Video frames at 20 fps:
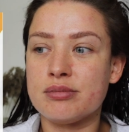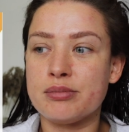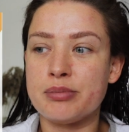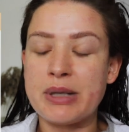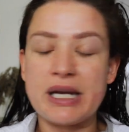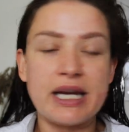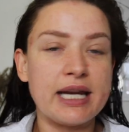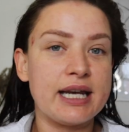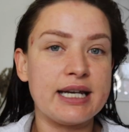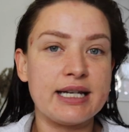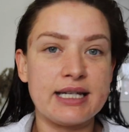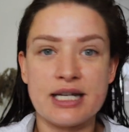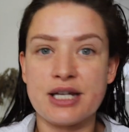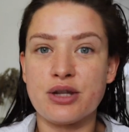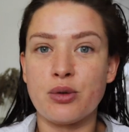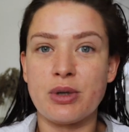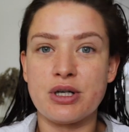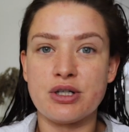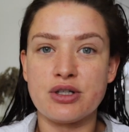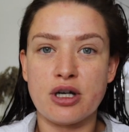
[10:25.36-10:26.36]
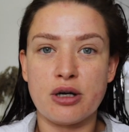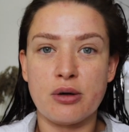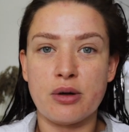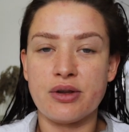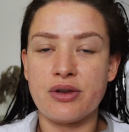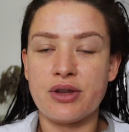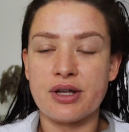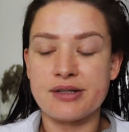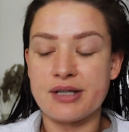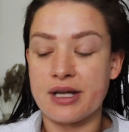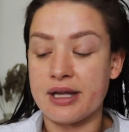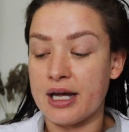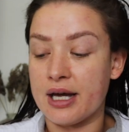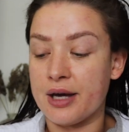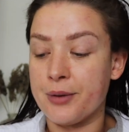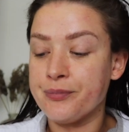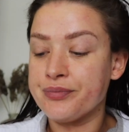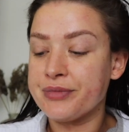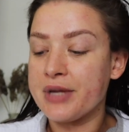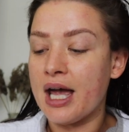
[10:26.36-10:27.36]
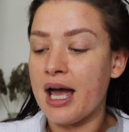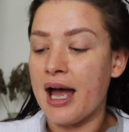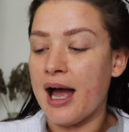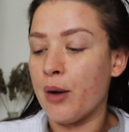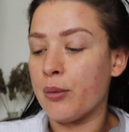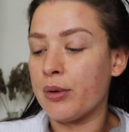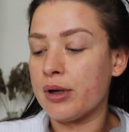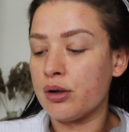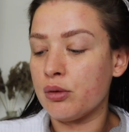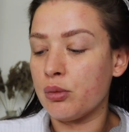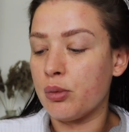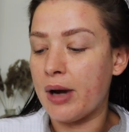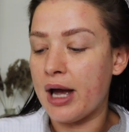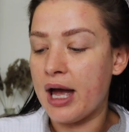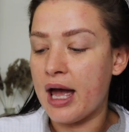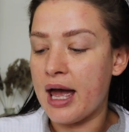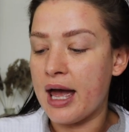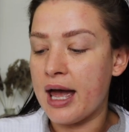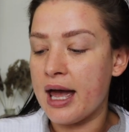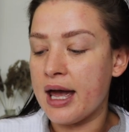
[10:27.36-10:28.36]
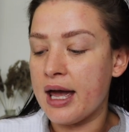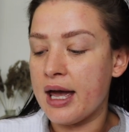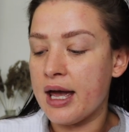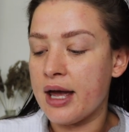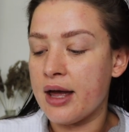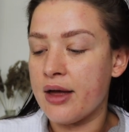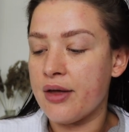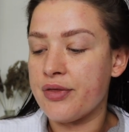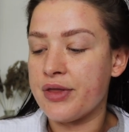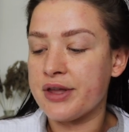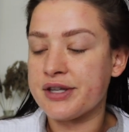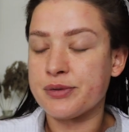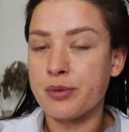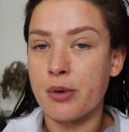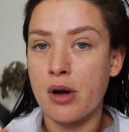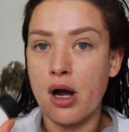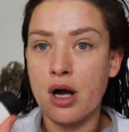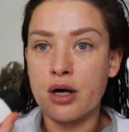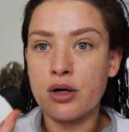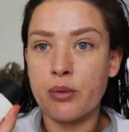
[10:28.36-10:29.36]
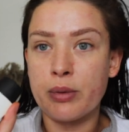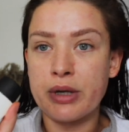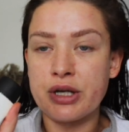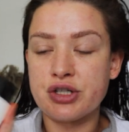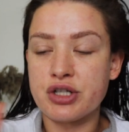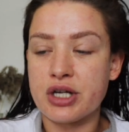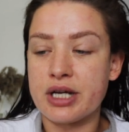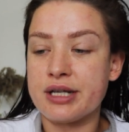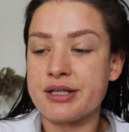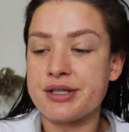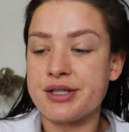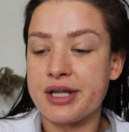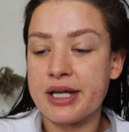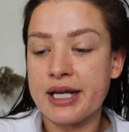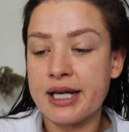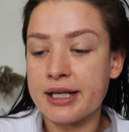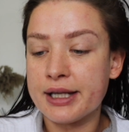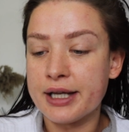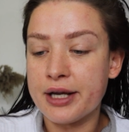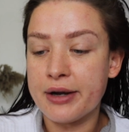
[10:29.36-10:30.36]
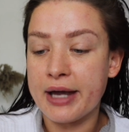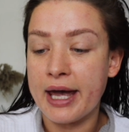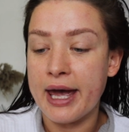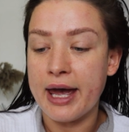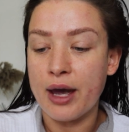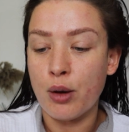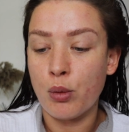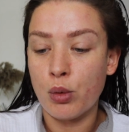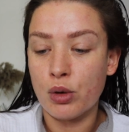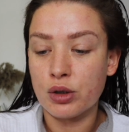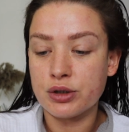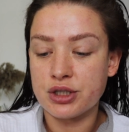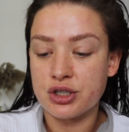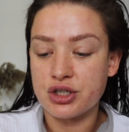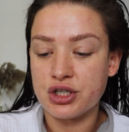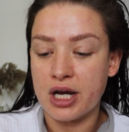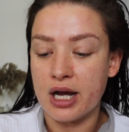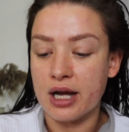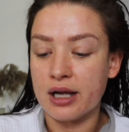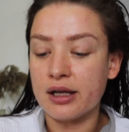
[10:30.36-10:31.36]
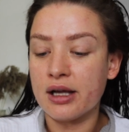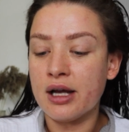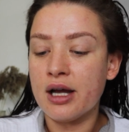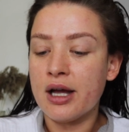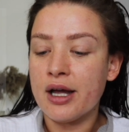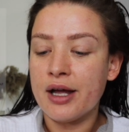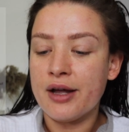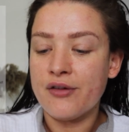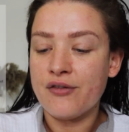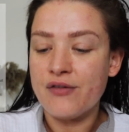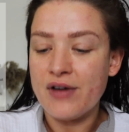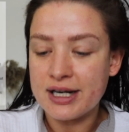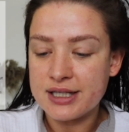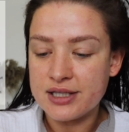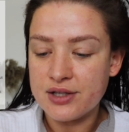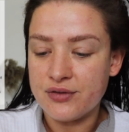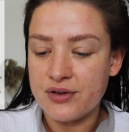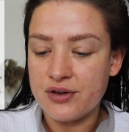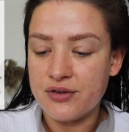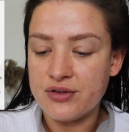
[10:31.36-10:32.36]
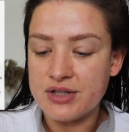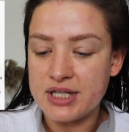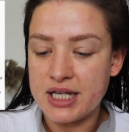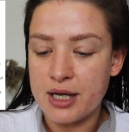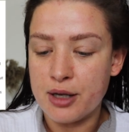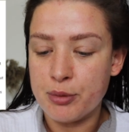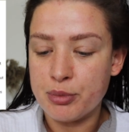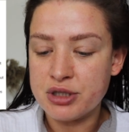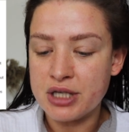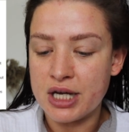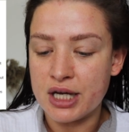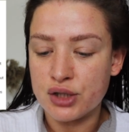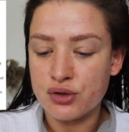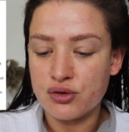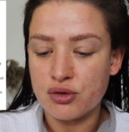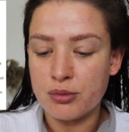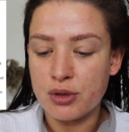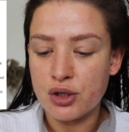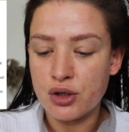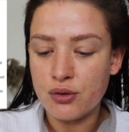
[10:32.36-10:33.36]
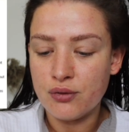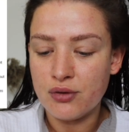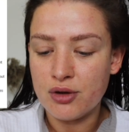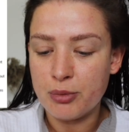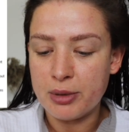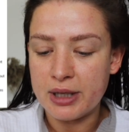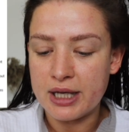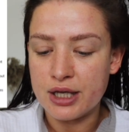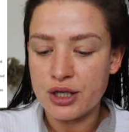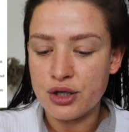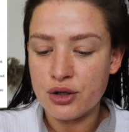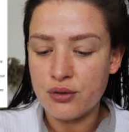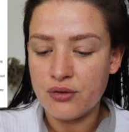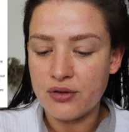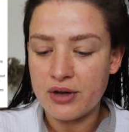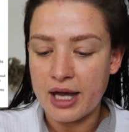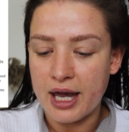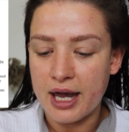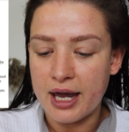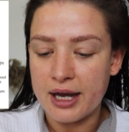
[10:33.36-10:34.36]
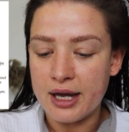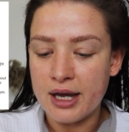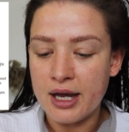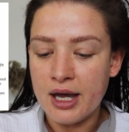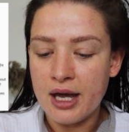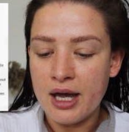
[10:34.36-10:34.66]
be near the window and things like that, I will wear this one, which is the Heliocare Water Gel Factor 50, protects from UVB, UVA,